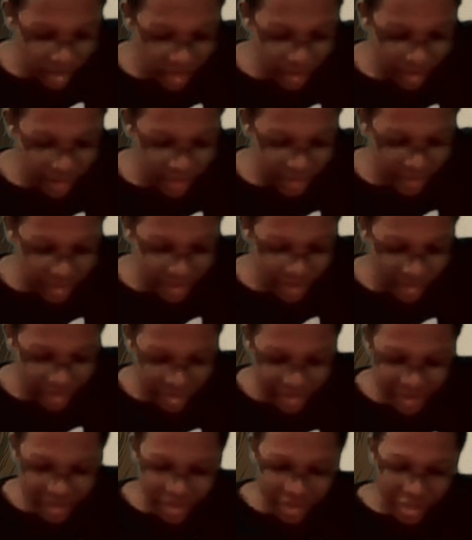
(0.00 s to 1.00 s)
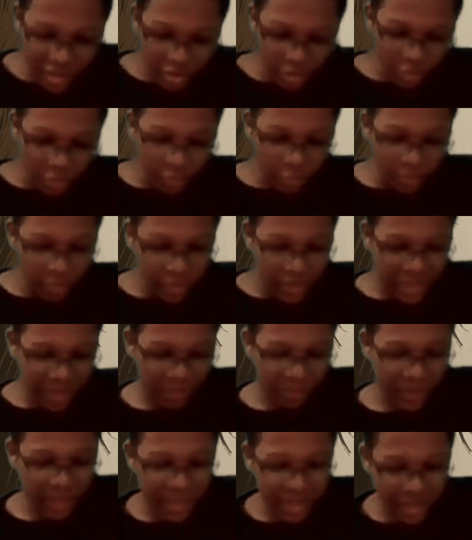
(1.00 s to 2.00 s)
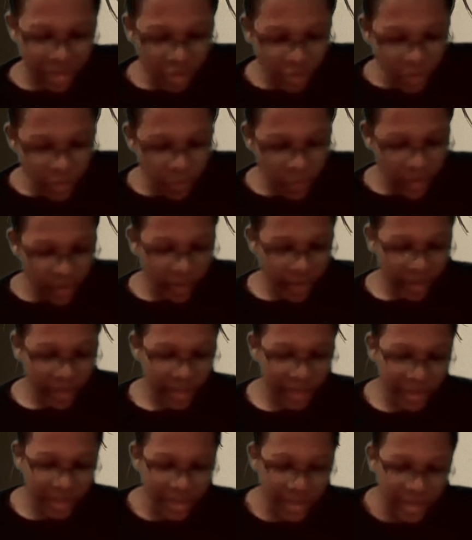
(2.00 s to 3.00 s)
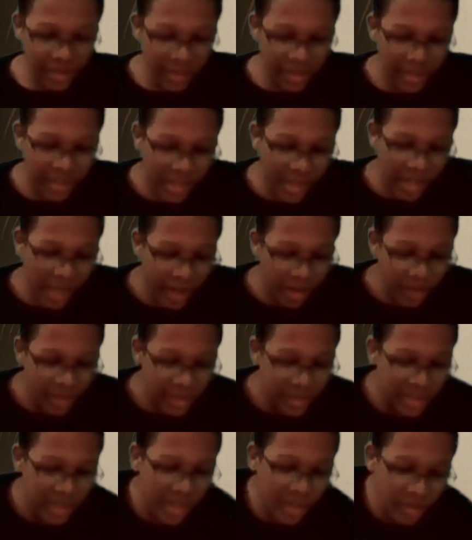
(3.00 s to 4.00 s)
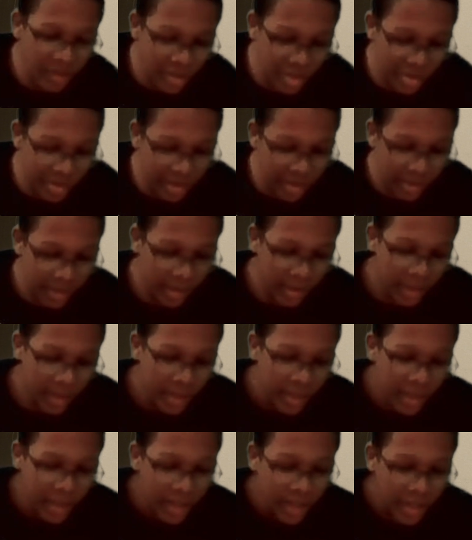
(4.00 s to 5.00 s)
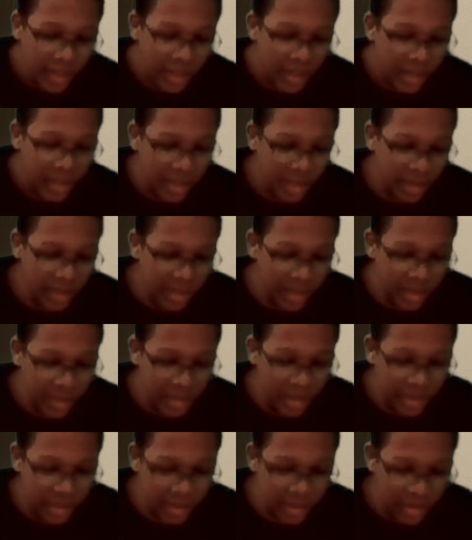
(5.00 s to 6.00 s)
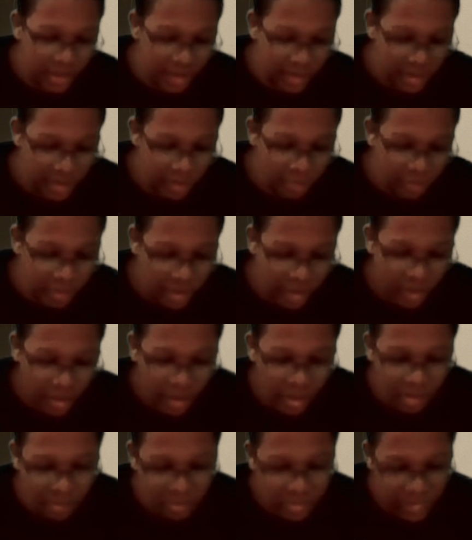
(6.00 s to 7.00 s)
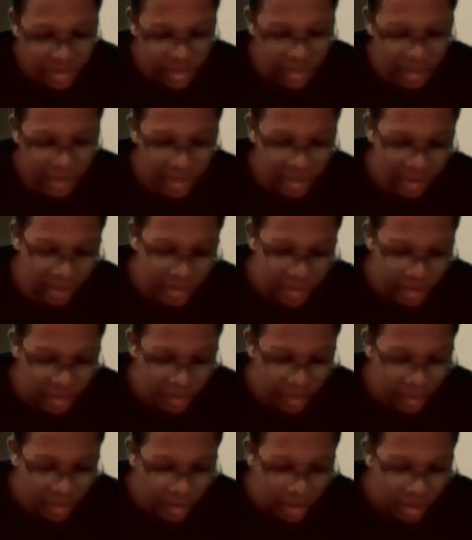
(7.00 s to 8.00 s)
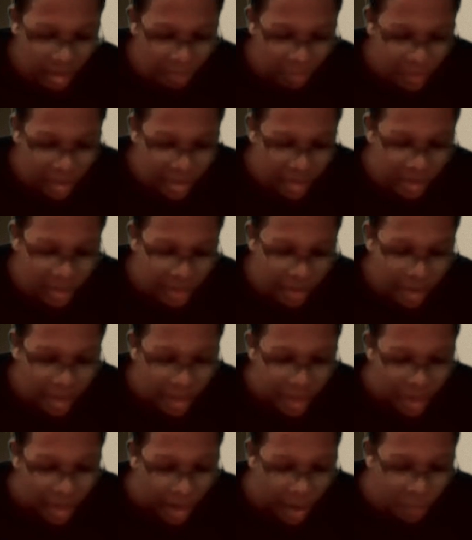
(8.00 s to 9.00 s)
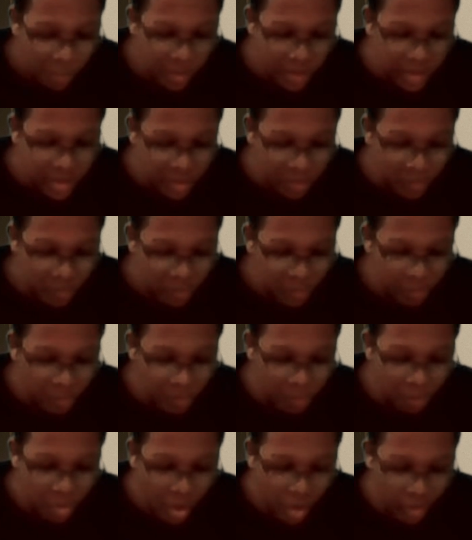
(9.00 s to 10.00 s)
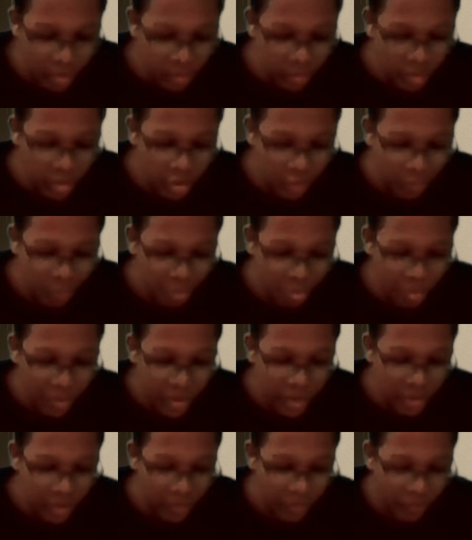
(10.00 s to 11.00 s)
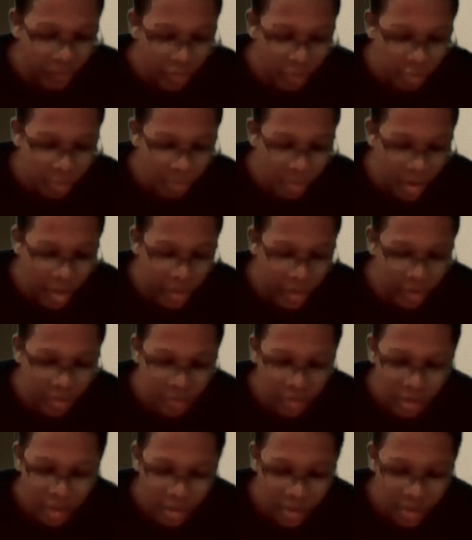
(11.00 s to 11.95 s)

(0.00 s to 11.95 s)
Excuse me, ladies. Alexandra, could you come to the kitchen a minute? I want to borrow Coprina for a while.